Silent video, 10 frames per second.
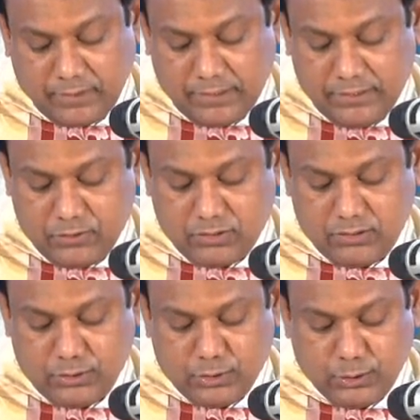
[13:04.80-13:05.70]
is
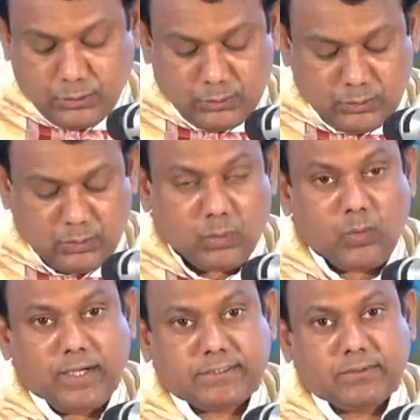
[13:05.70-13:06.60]
do
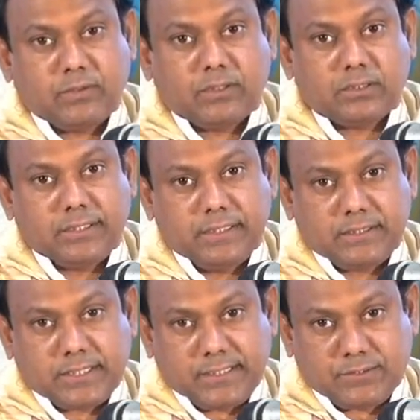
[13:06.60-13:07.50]
whatever he
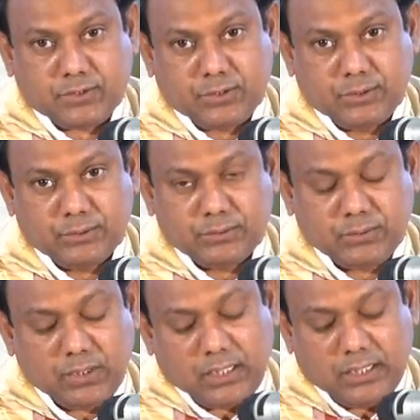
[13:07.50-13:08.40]
tells you.
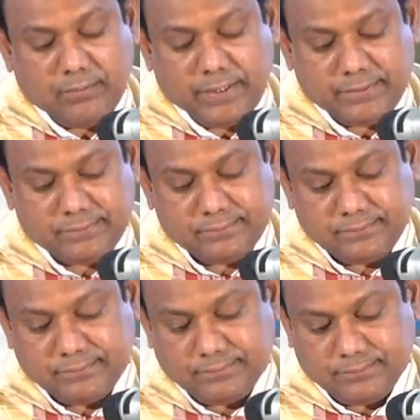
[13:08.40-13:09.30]
Amen.
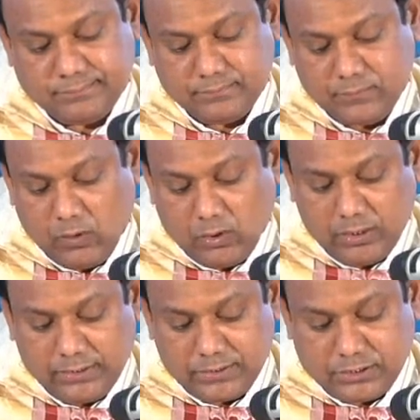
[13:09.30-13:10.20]
Oh,
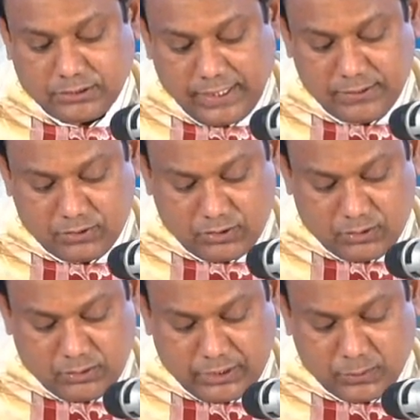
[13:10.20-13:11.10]
let us rise
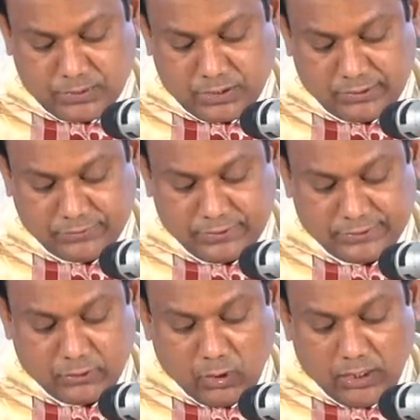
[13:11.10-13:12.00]
to express our faith
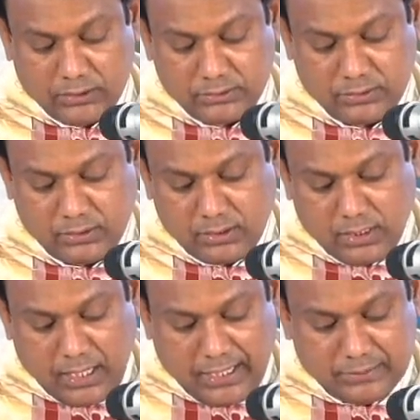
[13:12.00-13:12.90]
in God.
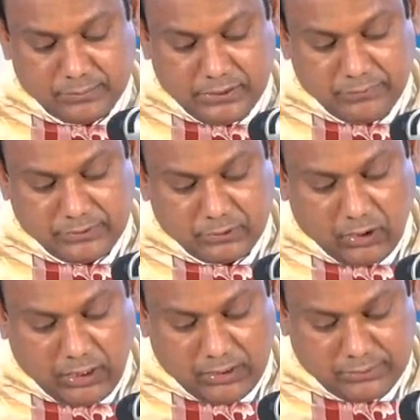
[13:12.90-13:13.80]
I believe in
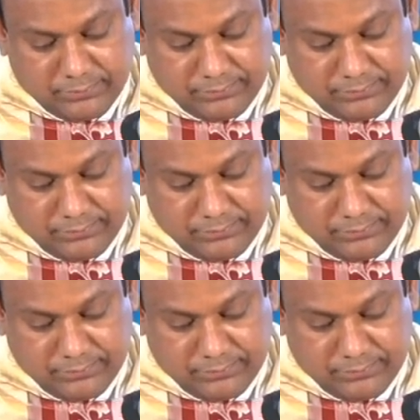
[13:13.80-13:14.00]
God.